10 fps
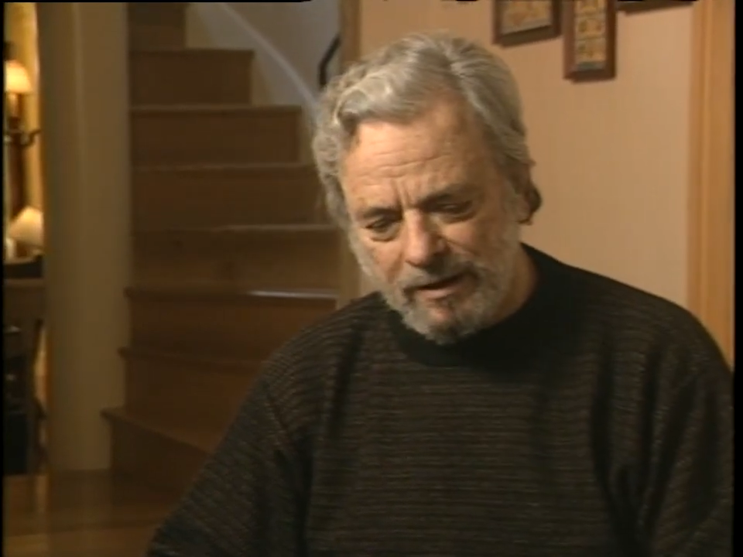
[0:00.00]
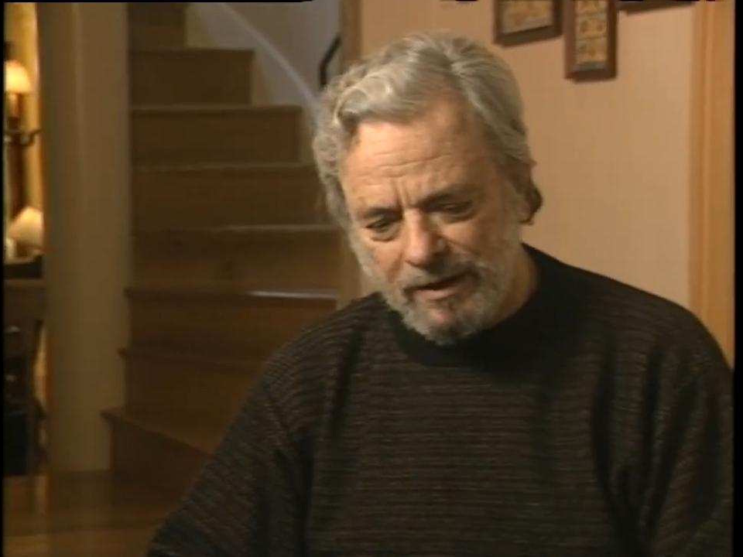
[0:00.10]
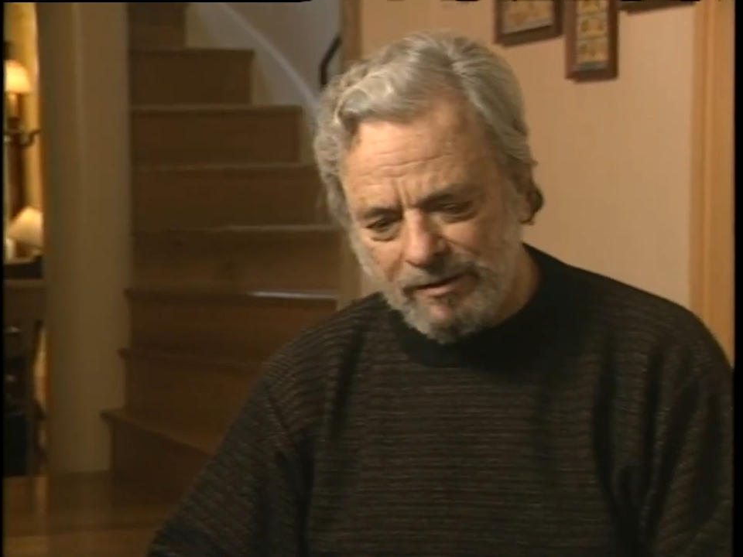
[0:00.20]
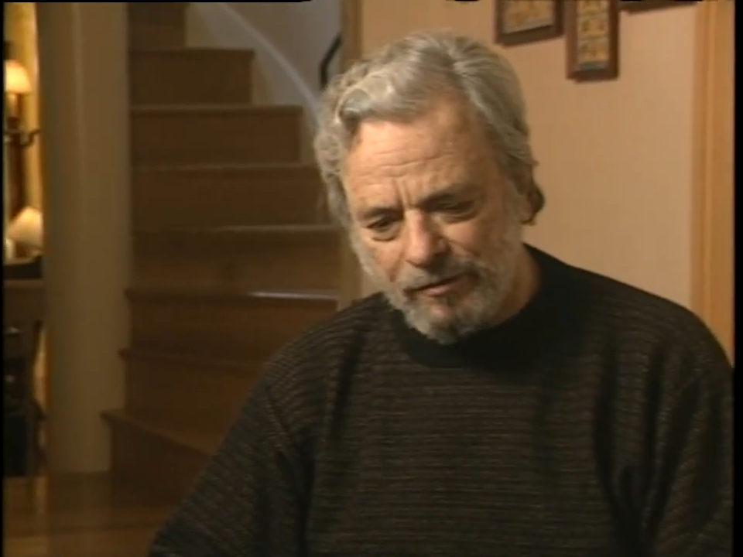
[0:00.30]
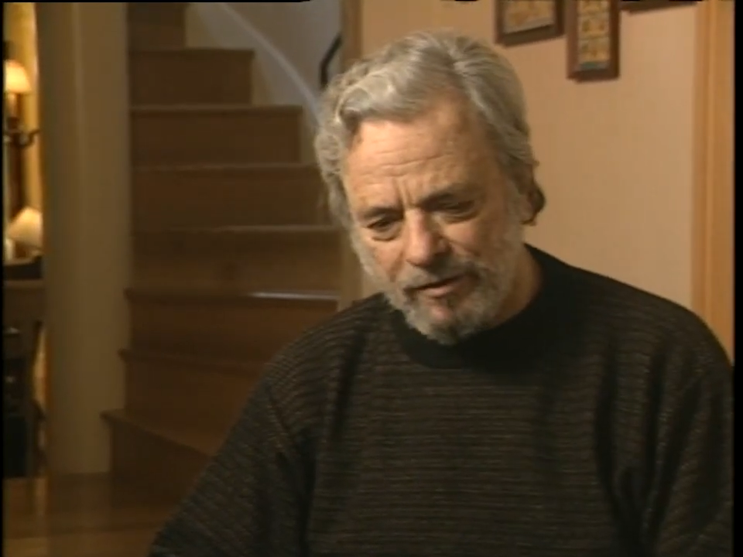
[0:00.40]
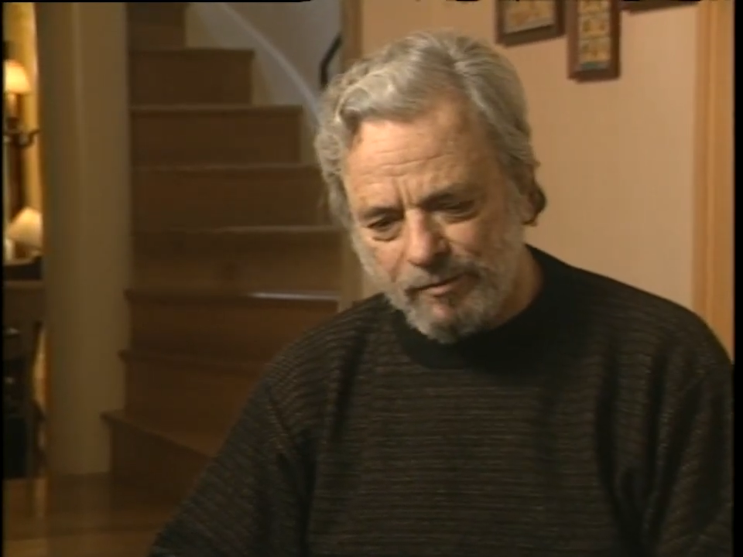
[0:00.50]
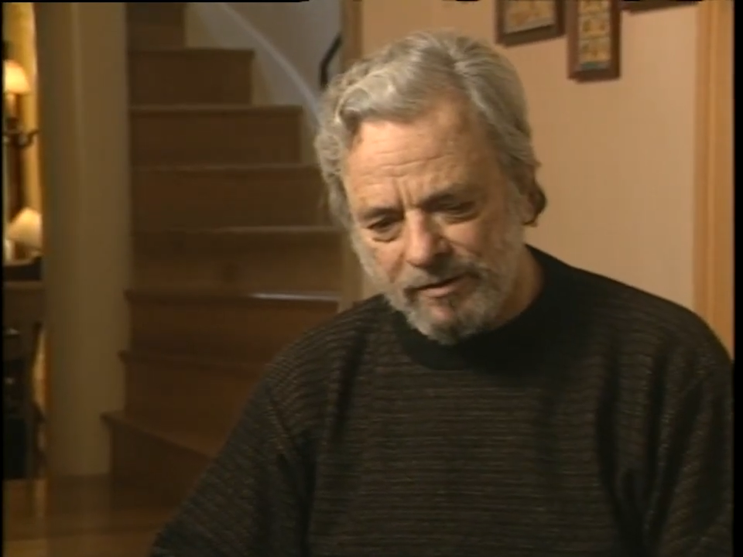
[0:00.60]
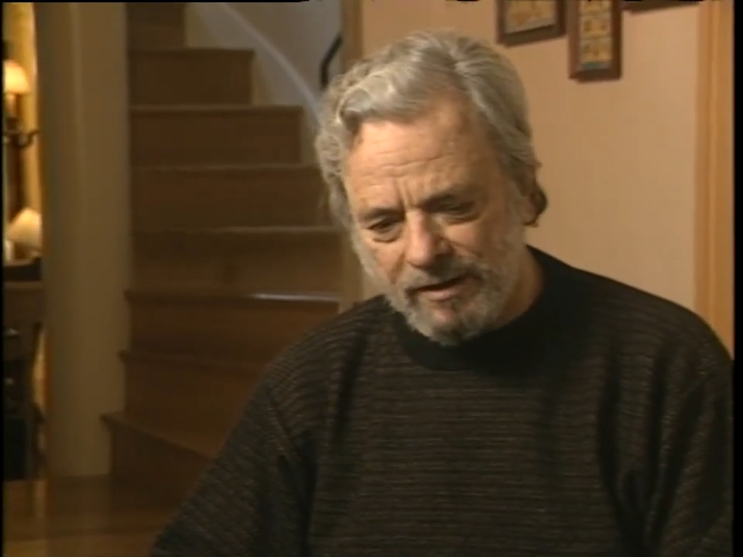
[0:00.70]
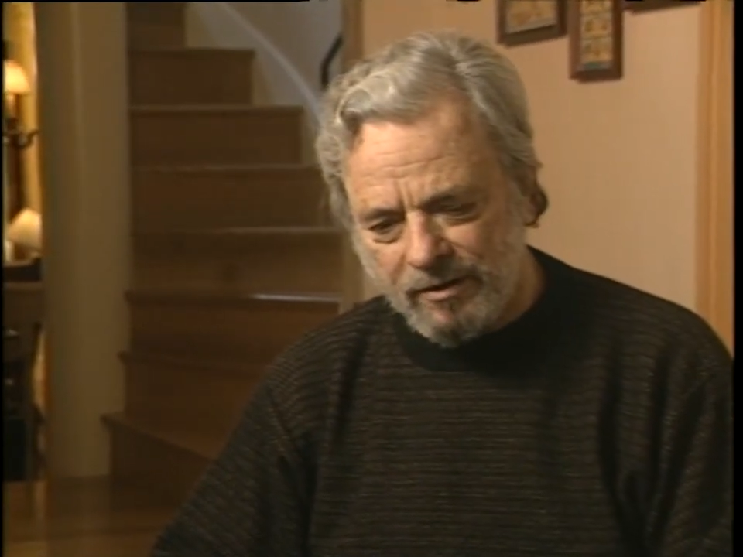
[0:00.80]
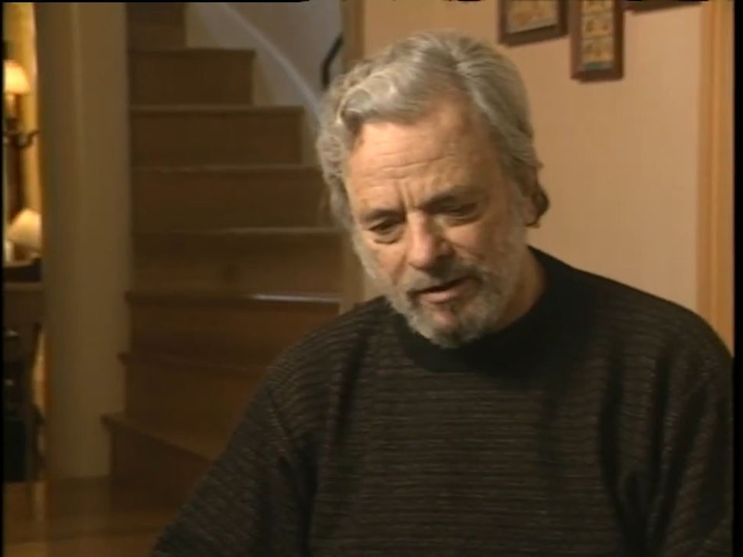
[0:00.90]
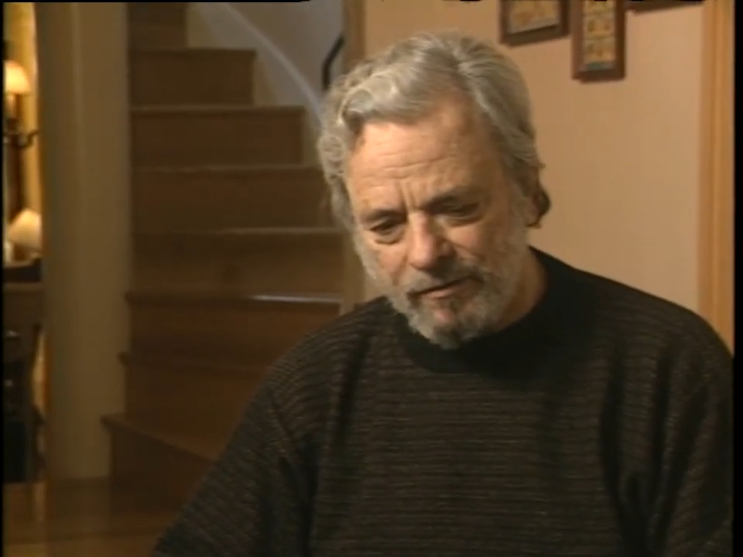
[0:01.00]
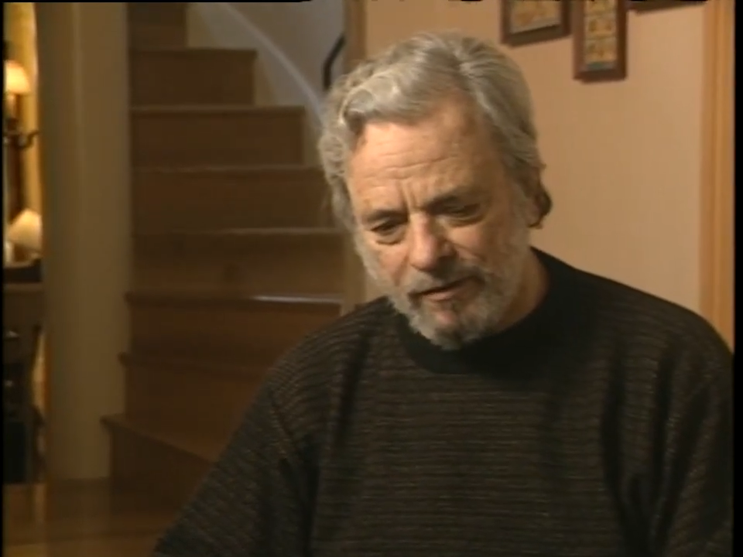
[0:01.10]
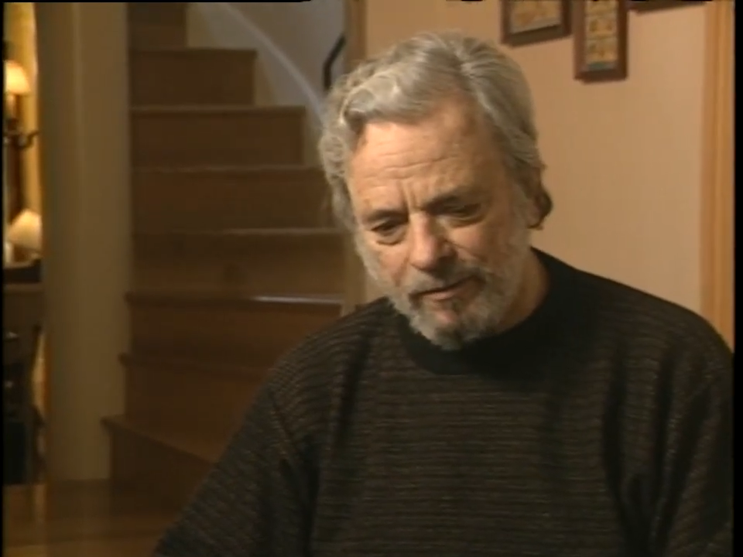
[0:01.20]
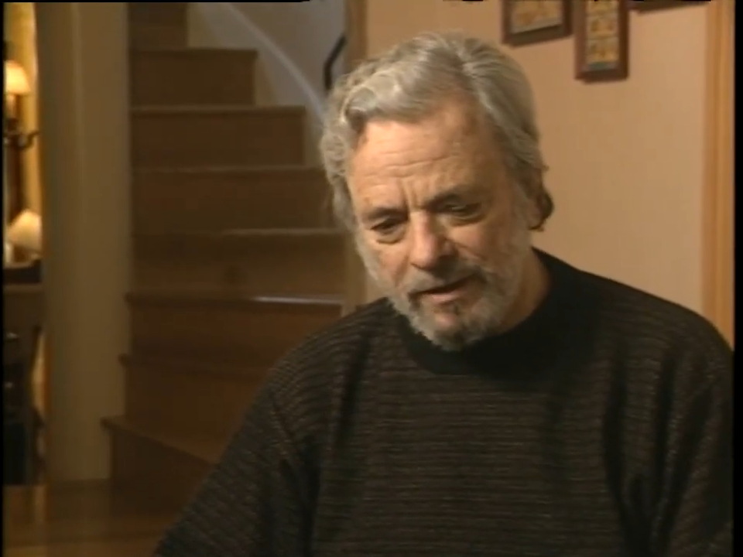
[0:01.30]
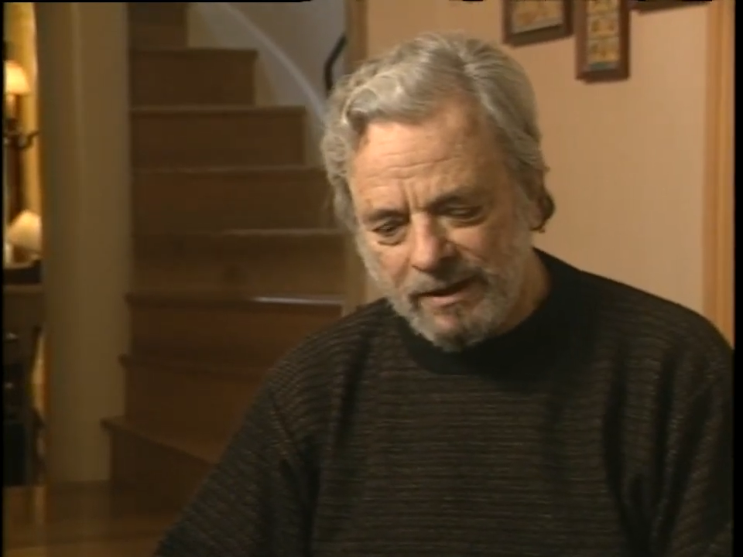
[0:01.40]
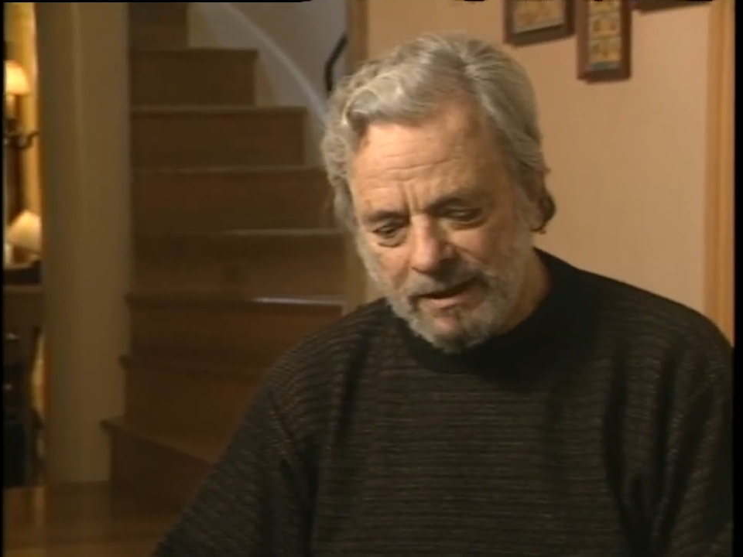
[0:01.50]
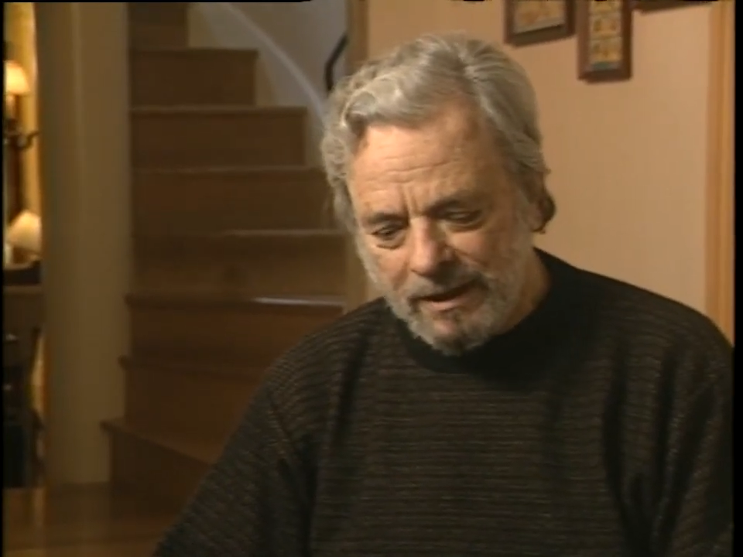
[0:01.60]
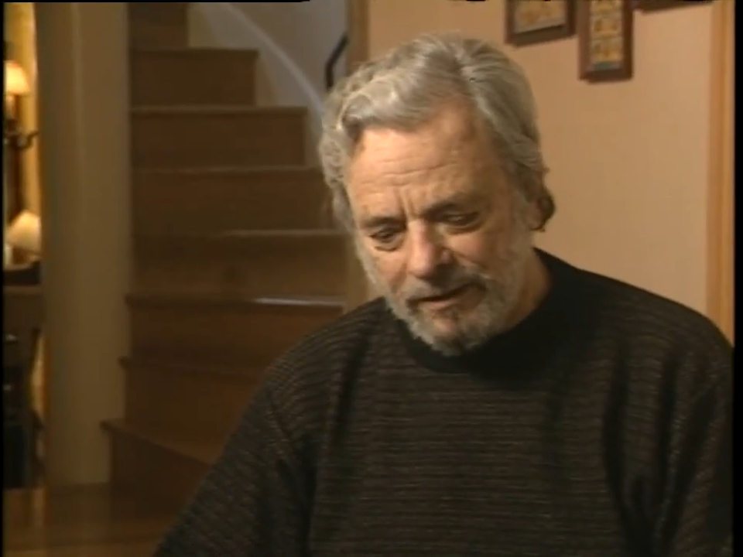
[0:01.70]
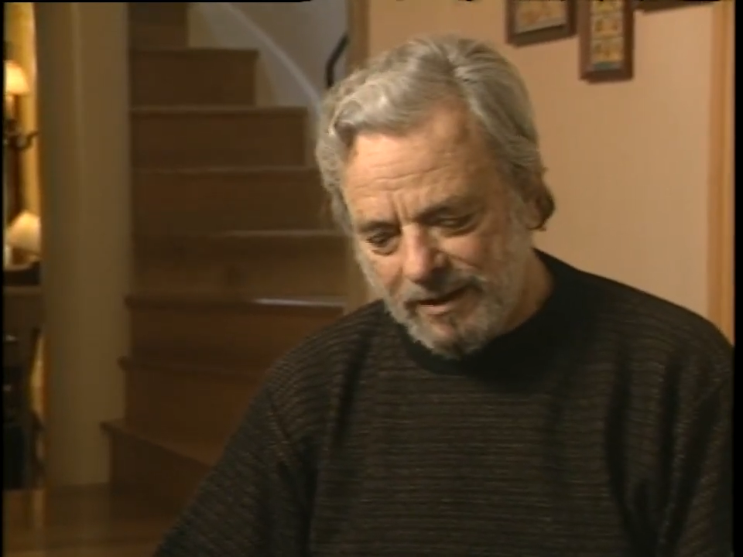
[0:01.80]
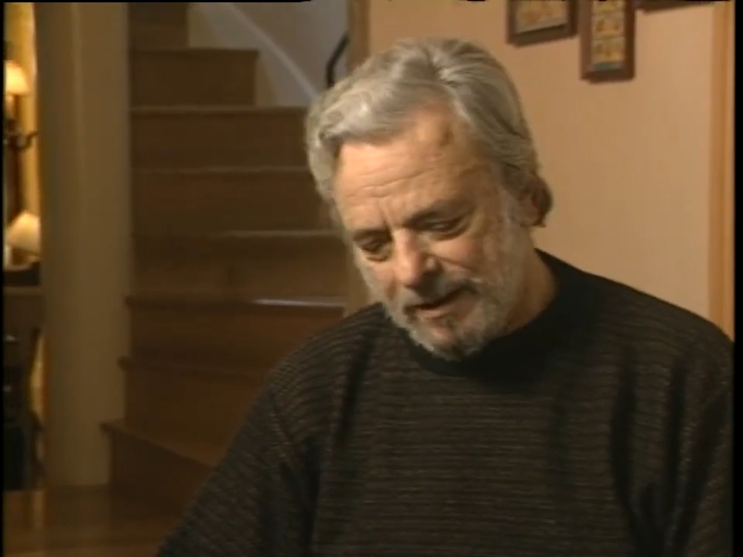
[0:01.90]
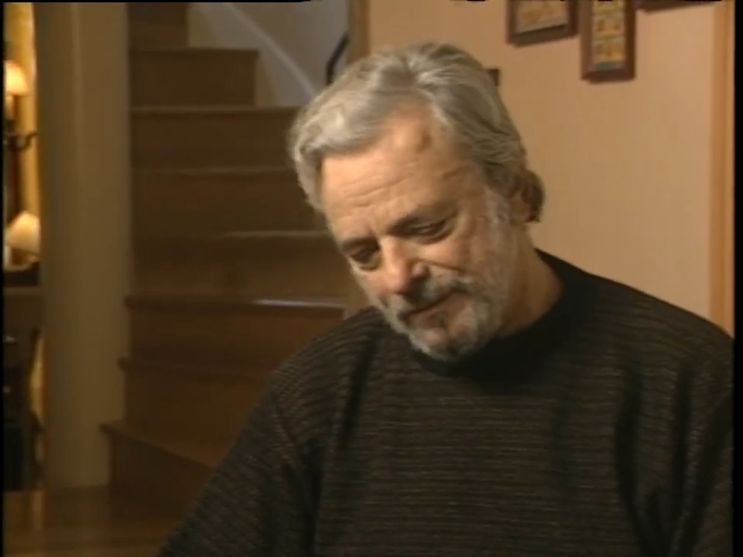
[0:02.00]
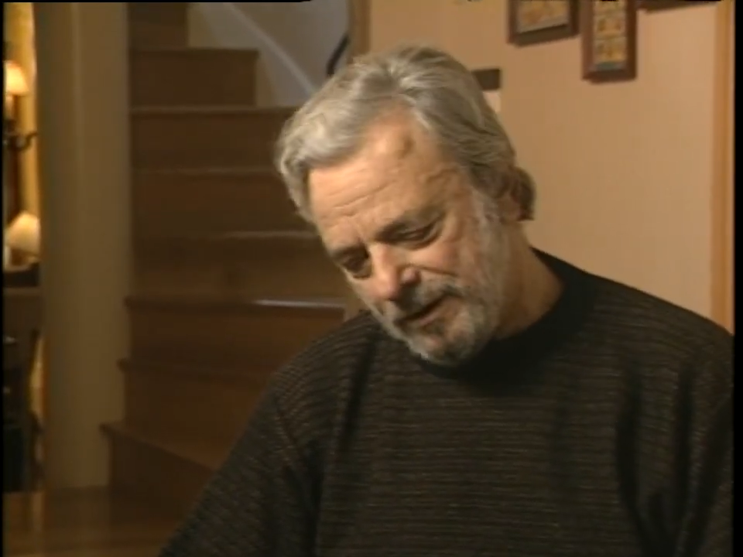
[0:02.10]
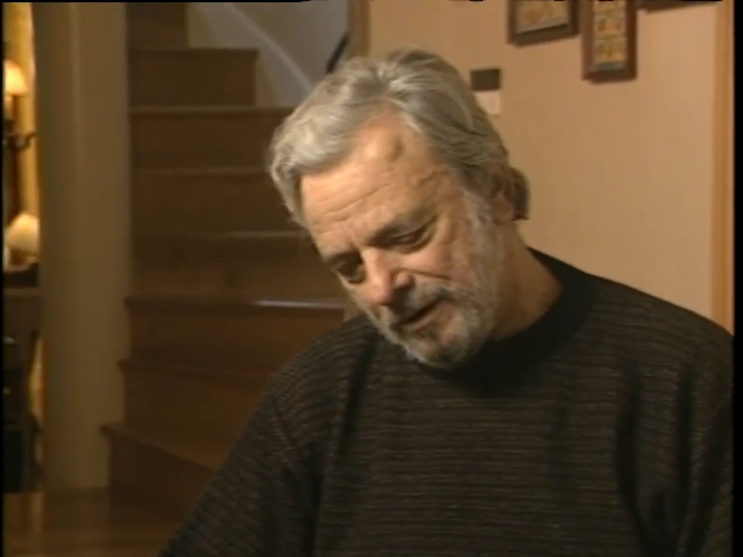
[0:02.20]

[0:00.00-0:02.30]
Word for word: he's the first person I heard it from, that, you